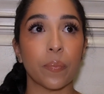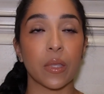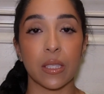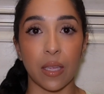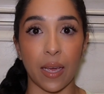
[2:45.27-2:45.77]

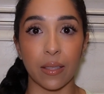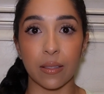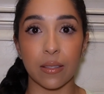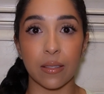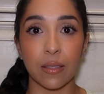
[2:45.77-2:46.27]

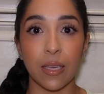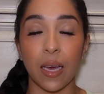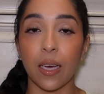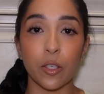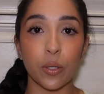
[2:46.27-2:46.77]
slides.
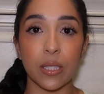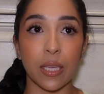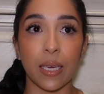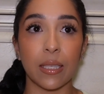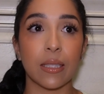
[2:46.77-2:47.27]
100
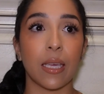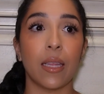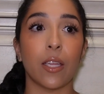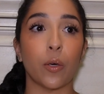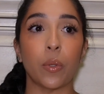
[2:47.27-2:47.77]
slides,
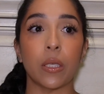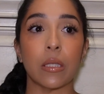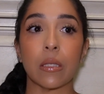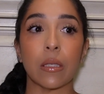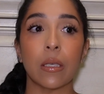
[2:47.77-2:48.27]
and there
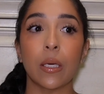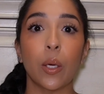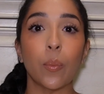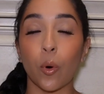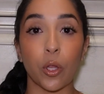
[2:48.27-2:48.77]
was
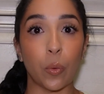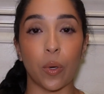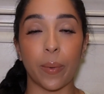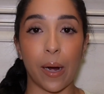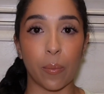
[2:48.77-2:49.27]
more than
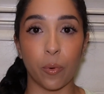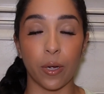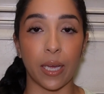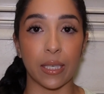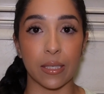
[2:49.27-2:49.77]
one
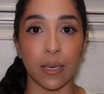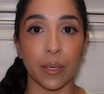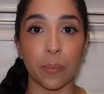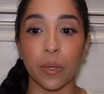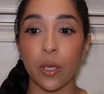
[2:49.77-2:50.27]
PowerPoint at a
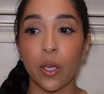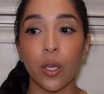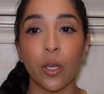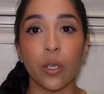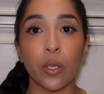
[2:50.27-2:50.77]
time.
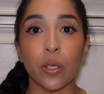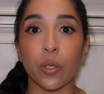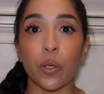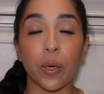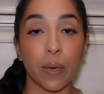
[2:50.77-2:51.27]

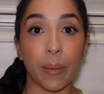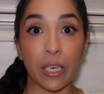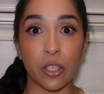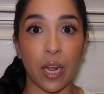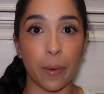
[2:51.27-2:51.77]
So you can
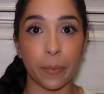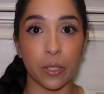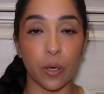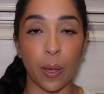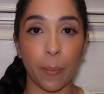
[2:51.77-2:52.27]
imagine how
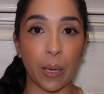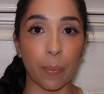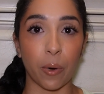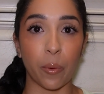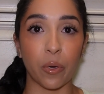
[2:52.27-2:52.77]
much
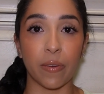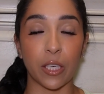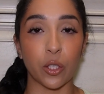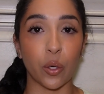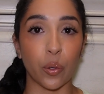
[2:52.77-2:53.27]
paper I would have
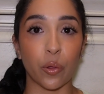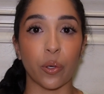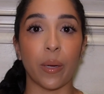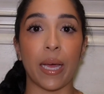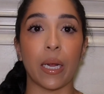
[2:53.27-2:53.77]
had to go
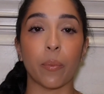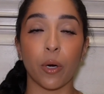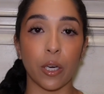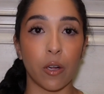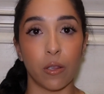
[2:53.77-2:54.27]
through had I
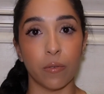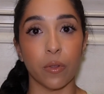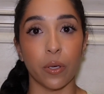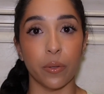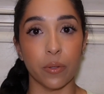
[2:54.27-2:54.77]
printed all of
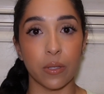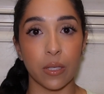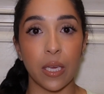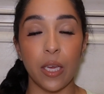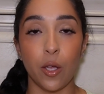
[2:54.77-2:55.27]
those
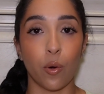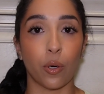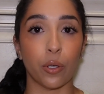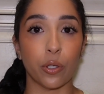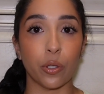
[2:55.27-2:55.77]
in
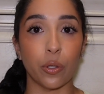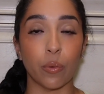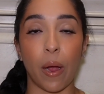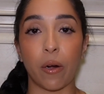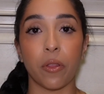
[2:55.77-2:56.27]
order to
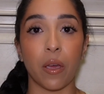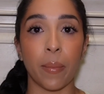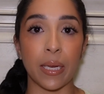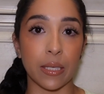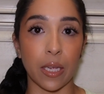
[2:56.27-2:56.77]
write on them
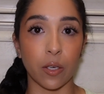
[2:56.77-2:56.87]
and take